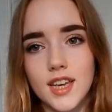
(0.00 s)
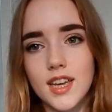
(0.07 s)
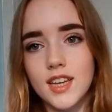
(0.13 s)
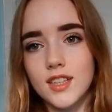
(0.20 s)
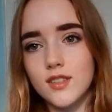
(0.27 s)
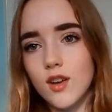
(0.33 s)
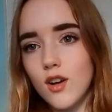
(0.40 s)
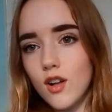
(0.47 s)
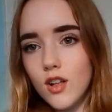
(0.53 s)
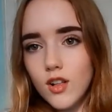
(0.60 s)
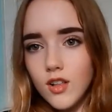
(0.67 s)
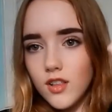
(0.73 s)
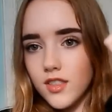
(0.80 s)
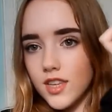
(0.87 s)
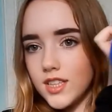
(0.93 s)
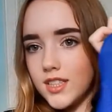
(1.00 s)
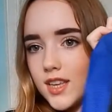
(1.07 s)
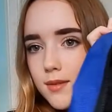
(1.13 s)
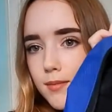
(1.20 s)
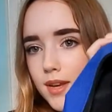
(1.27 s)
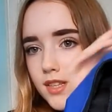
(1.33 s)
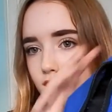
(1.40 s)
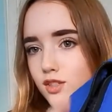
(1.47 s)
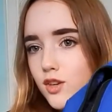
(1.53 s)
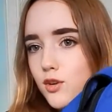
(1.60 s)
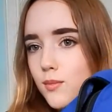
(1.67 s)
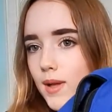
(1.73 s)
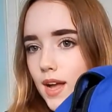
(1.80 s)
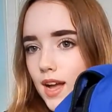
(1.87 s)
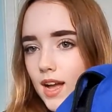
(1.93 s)
is all that's in my school
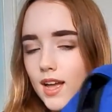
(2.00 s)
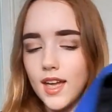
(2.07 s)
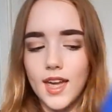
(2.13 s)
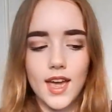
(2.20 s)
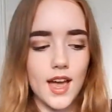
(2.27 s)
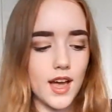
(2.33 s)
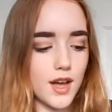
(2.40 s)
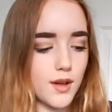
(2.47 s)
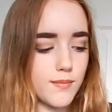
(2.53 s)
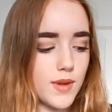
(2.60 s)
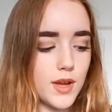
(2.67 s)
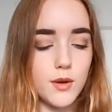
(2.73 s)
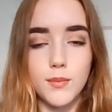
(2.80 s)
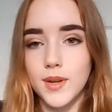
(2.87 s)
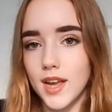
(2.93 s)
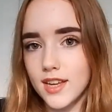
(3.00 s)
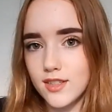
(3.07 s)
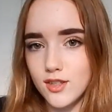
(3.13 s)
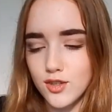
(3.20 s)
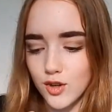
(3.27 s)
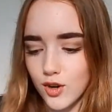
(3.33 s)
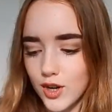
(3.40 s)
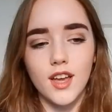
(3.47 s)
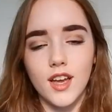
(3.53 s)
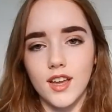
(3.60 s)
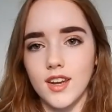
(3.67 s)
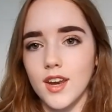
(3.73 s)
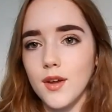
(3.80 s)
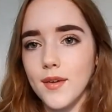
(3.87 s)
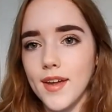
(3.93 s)
bag. I hope you guys enjoy.
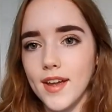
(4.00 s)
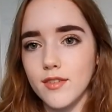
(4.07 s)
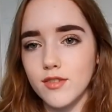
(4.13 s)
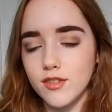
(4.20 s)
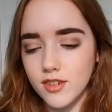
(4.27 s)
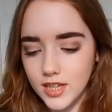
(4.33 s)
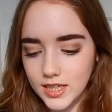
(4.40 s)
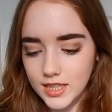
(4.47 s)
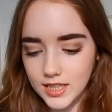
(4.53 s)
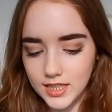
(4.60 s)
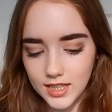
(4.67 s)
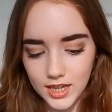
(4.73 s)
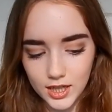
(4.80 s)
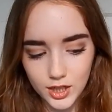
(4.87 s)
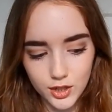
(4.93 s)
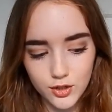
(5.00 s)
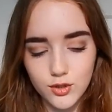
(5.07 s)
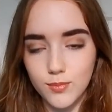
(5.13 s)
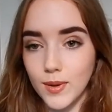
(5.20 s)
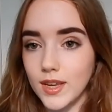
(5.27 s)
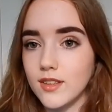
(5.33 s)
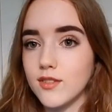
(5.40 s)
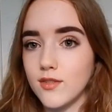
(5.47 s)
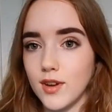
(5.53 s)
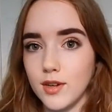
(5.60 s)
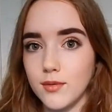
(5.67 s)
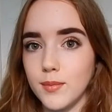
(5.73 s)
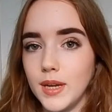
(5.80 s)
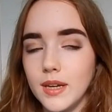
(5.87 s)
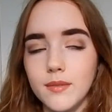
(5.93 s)
Now I have created a huge mess
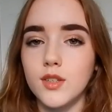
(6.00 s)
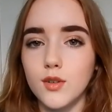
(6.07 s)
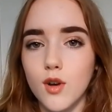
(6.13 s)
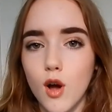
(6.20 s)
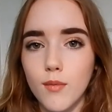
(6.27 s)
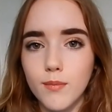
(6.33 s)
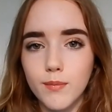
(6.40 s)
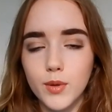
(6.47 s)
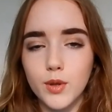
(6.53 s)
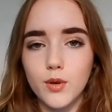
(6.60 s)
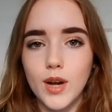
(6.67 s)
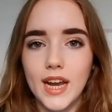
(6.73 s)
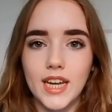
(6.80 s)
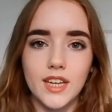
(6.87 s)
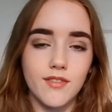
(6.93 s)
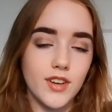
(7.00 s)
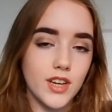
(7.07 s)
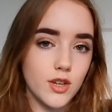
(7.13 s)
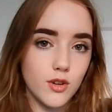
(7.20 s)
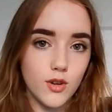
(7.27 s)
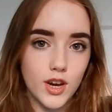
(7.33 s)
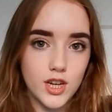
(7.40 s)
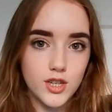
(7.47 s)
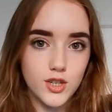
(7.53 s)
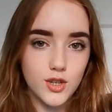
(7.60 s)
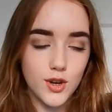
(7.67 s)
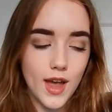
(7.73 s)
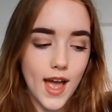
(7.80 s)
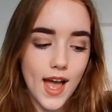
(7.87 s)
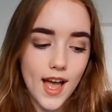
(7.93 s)
around me. So comment below any video requests you
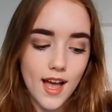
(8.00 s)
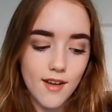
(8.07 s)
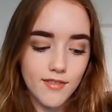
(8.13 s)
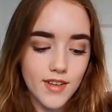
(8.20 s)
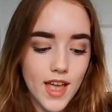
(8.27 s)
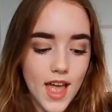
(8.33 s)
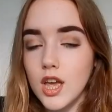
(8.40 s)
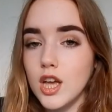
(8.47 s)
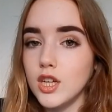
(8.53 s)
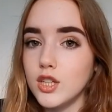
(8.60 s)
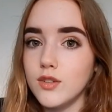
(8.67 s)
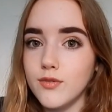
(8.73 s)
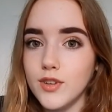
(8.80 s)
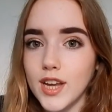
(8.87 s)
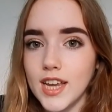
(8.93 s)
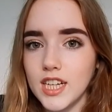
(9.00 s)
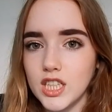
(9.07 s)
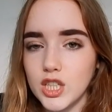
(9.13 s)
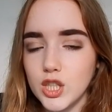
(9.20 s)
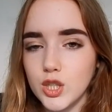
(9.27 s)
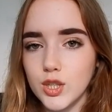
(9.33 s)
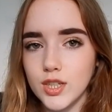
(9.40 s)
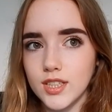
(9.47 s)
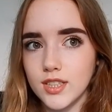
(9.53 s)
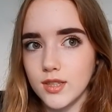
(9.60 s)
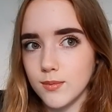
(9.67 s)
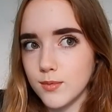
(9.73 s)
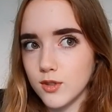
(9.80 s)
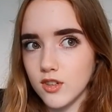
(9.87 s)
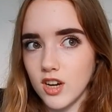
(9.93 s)
have. Don't forget to
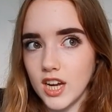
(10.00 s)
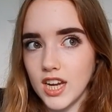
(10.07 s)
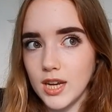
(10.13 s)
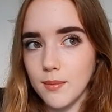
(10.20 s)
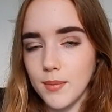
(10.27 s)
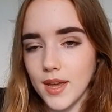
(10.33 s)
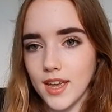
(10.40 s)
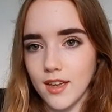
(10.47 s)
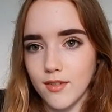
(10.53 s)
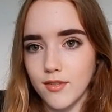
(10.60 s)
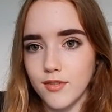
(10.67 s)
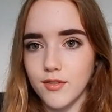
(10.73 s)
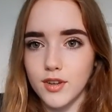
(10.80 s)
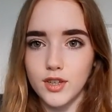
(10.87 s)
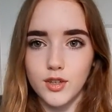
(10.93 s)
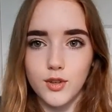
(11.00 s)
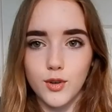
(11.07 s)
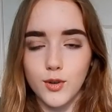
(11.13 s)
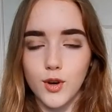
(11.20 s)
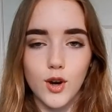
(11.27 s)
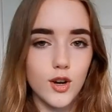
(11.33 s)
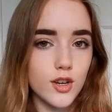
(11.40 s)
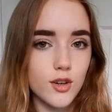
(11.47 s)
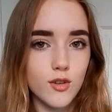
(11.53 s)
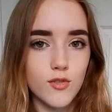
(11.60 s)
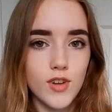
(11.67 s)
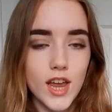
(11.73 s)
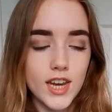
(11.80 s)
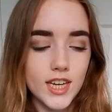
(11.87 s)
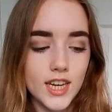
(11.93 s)
subscribe if you aren't
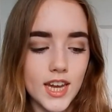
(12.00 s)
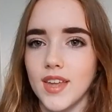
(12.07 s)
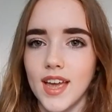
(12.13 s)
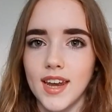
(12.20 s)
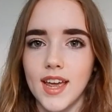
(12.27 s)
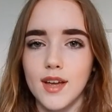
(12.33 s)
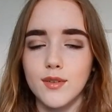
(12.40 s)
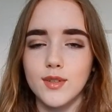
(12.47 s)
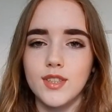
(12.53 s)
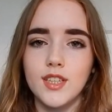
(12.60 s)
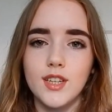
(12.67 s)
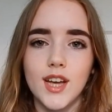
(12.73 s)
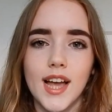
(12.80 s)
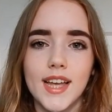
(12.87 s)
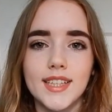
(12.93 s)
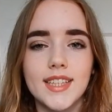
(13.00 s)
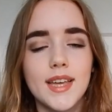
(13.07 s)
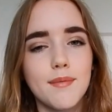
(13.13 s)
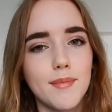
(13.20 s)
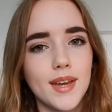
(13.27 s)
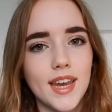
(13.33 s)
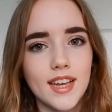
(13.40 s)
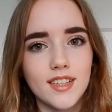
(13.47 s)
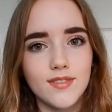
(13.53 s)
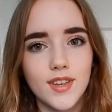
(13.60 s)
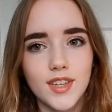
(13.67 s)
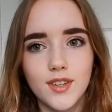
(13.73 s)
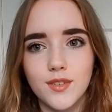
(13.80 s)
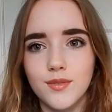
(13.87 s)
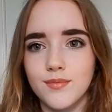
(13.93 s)
already. And I will see you guys in my next
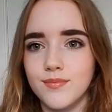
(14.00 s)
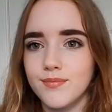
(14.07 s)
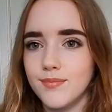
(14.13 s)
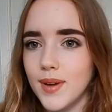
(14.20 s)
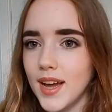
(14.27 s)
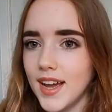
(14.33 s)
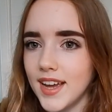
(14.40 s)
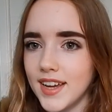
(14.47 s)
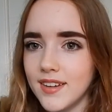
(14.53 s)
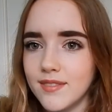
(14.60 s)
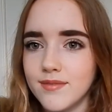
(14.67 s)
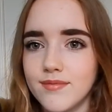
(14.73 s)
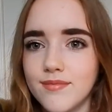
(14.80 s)
video. Bye.